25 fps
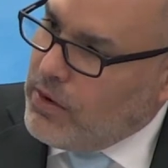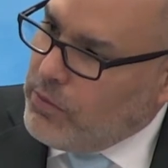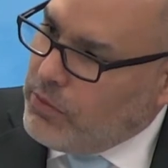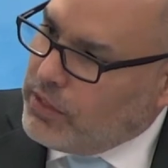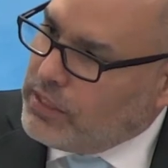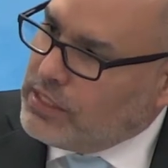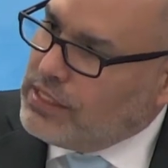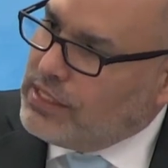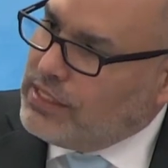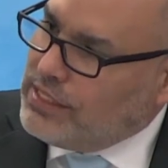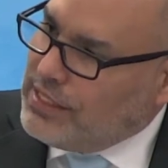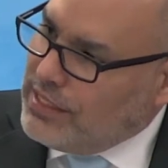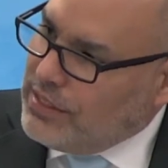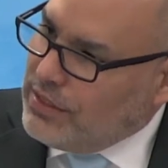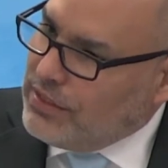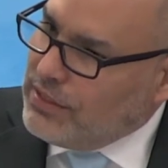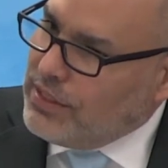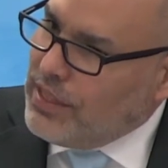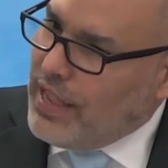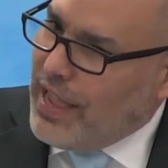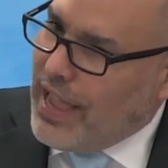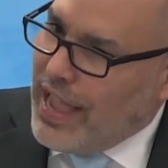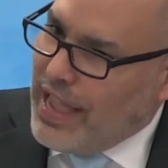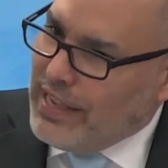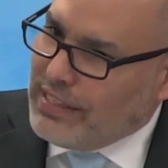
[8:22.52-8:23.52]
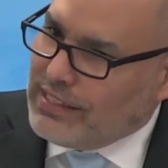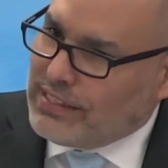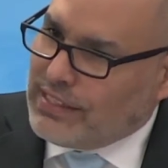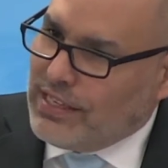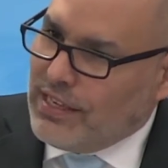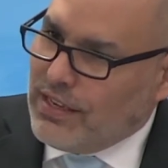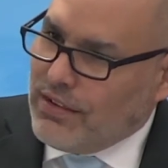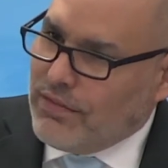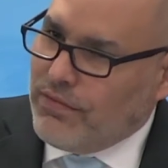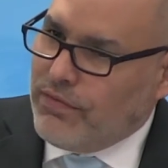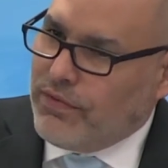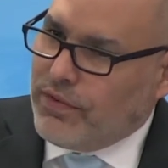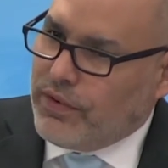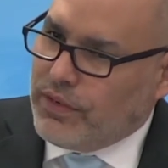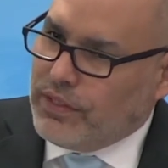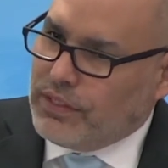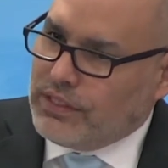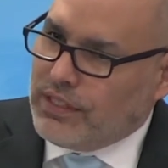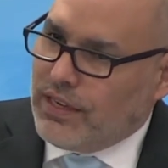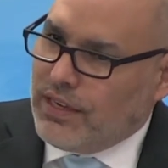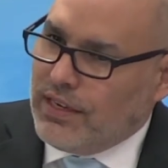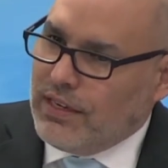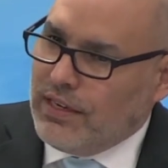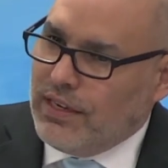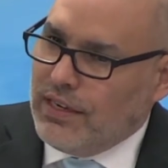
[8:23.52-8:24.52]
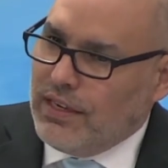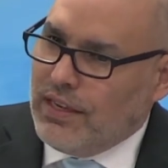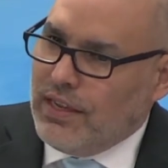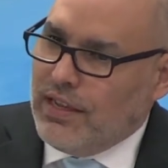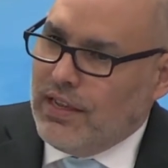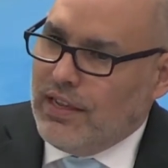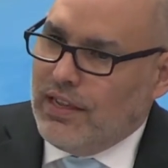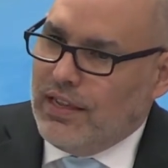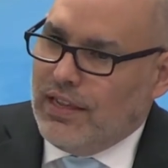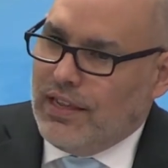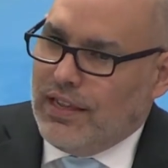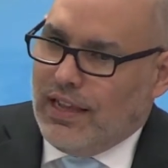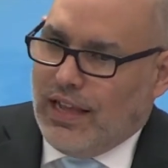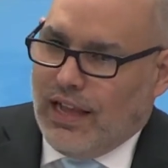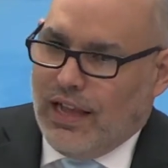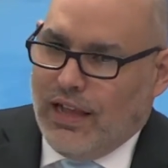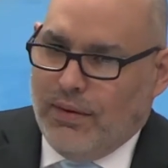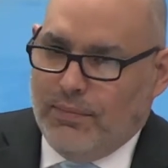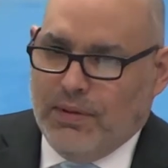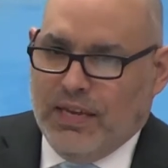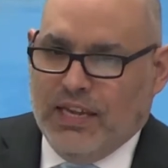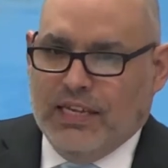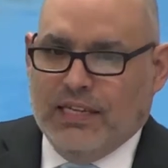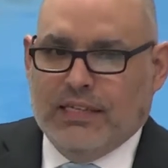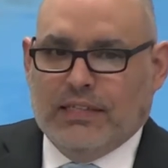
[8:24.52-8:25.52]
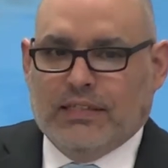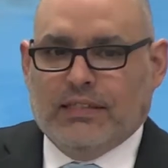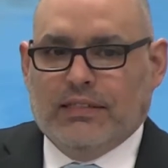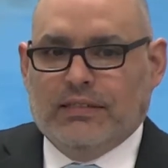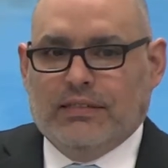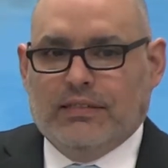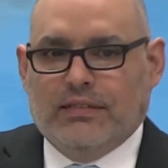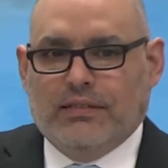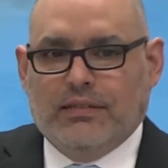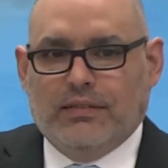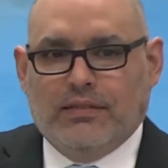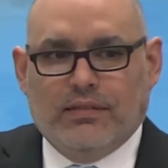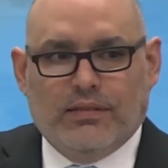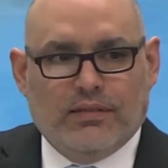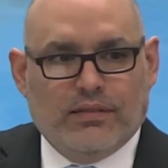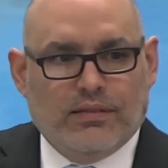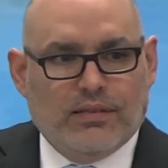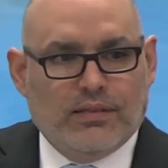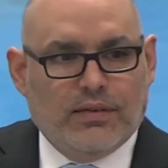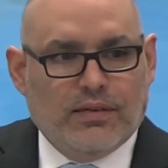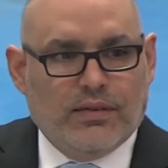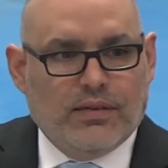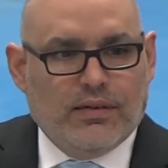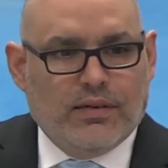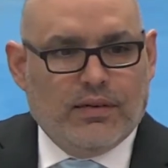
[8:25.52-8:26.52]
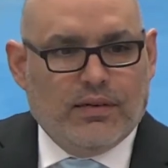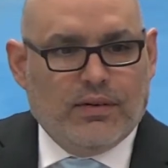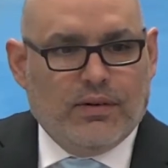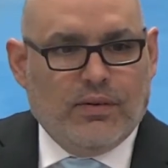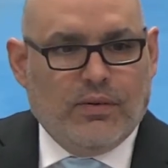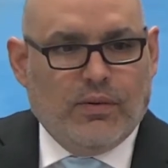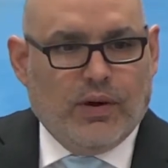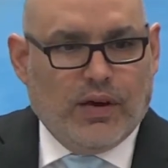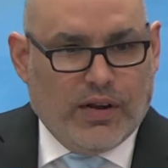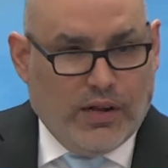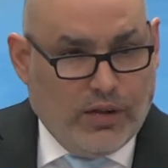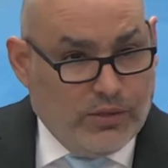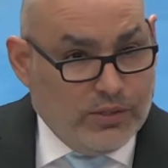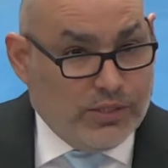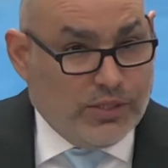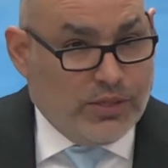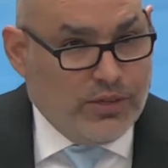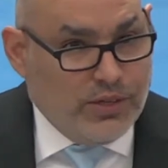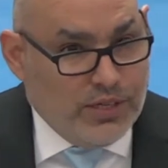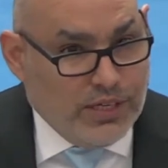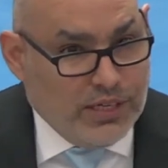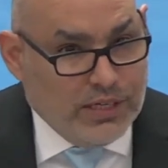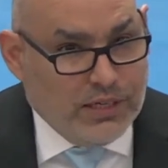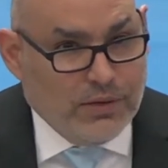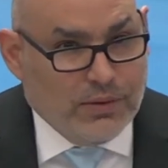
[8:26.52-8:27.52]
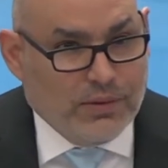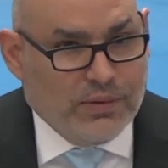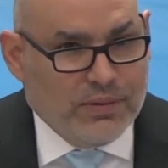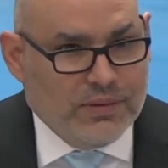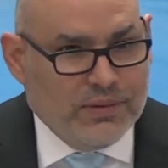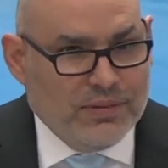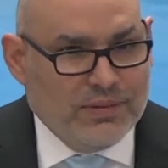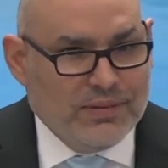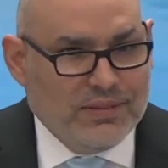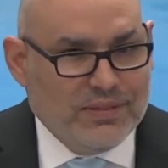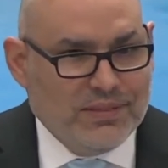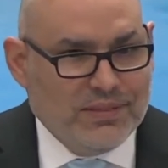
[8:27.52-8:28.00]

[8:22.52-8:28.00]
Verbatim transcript: They were still asking for a sign. I mean, what else could he do?